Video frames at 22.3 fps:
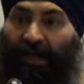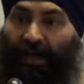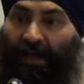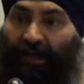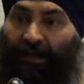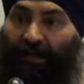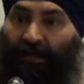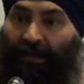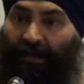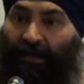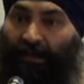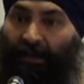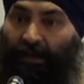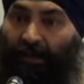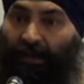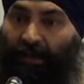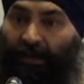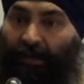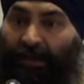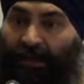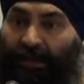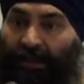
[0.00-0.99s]
And
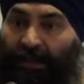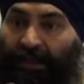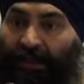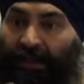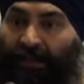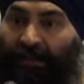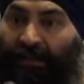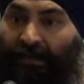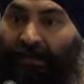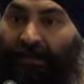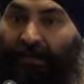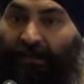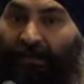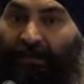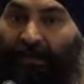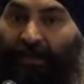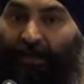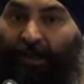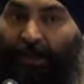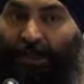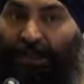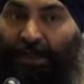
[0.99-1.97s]
learning
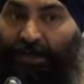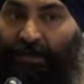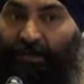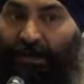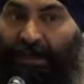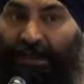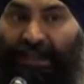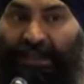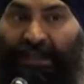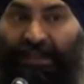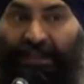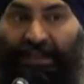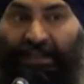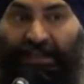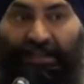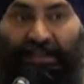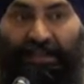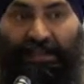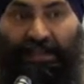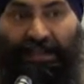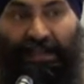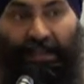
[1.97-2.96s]
to speak
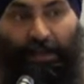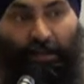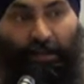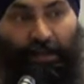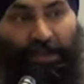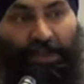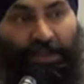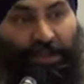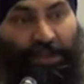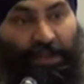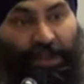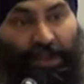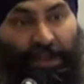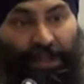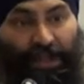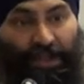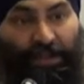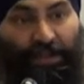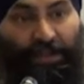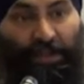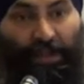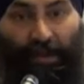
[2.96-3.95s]
his language
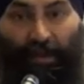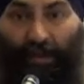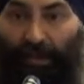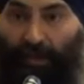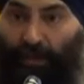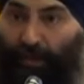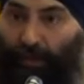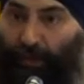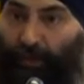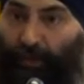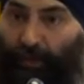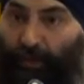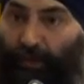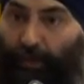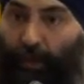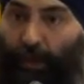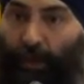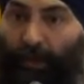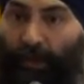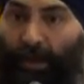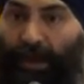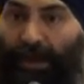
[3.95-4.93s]
is through
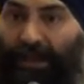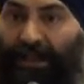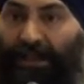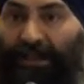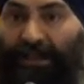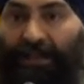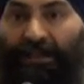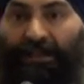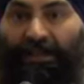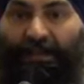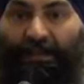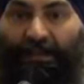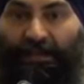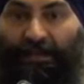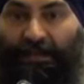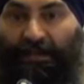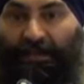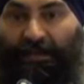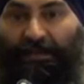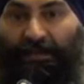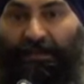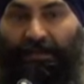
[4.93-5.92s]
Gurbani.
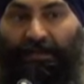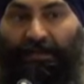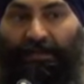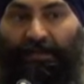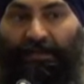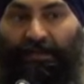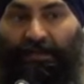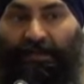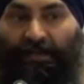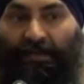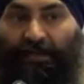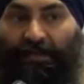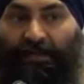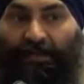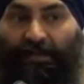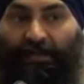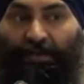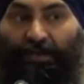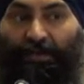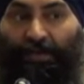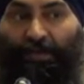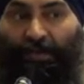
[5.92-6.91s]

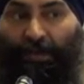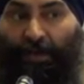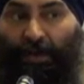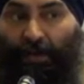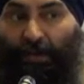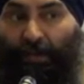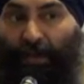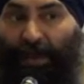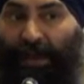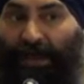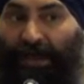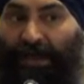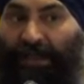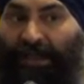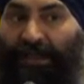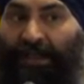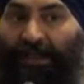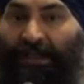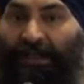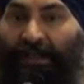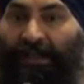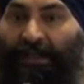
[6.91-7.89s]
Because
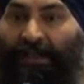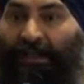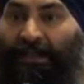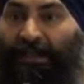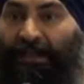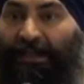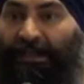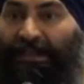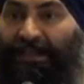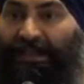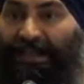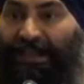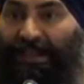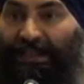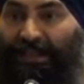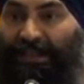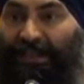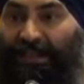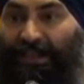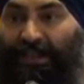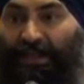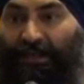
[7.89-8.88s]
Gurbani
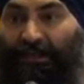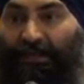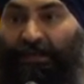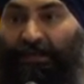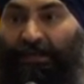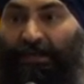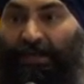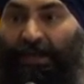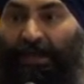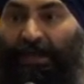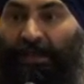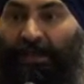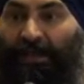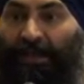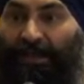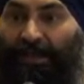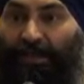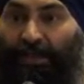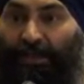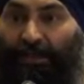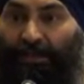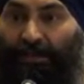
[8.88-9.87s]
tells you
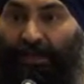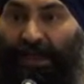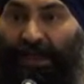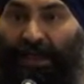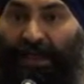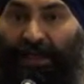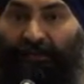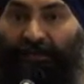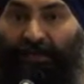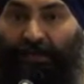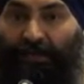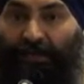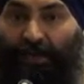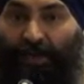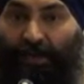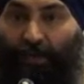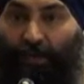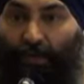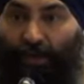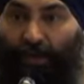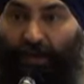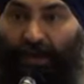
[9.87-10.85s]
that you have to
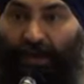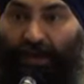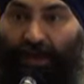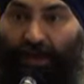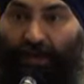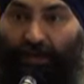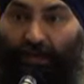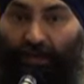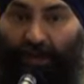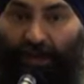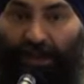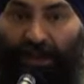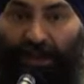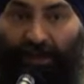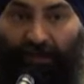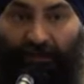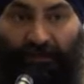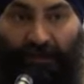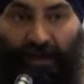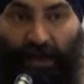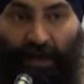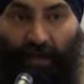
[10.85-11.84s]
acquire that quality
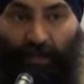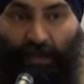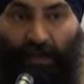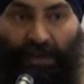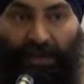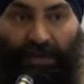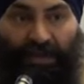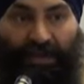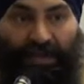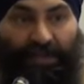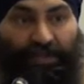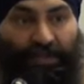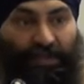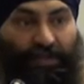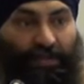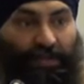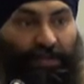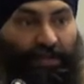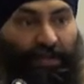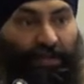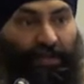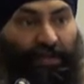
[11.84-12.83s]
of humbleness,
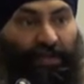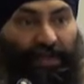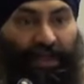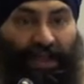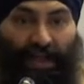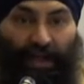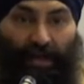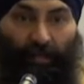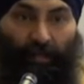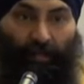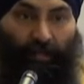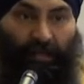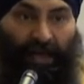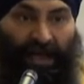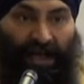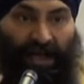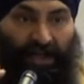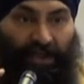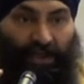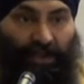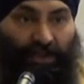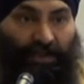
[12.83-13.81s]
that
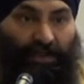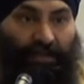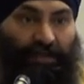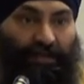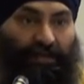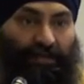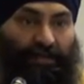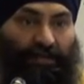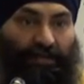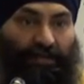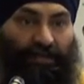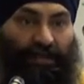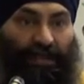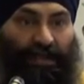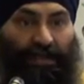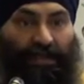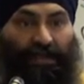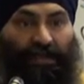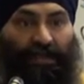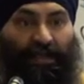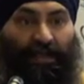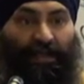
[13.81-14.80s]
compassion.
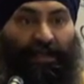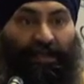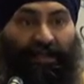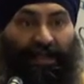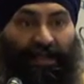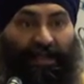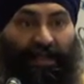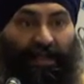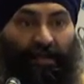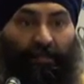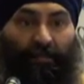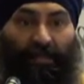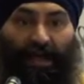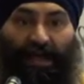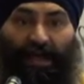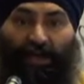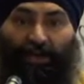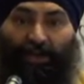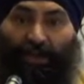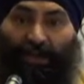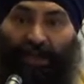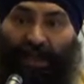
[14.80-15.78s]
Okay? That
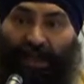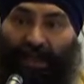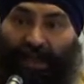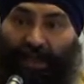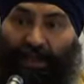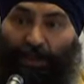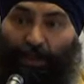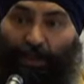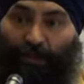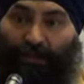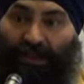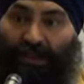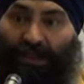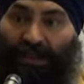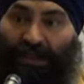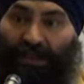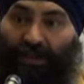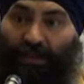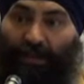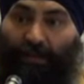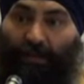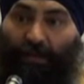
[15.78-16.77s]
compassion has to be
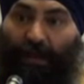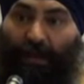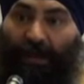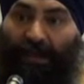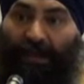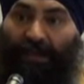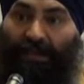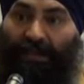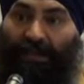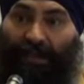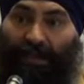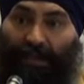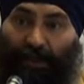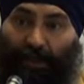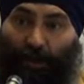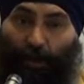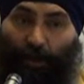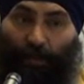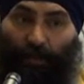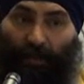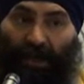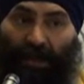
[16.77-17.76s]
in your body, in
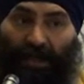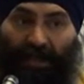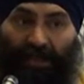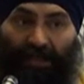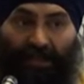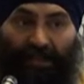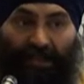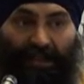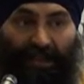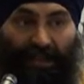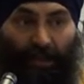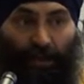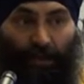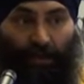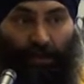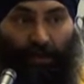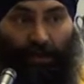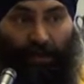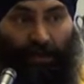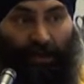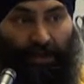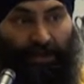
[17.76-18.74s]
your mind, in your
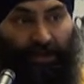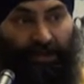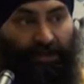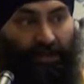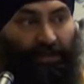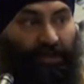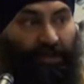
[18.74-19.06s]
heart.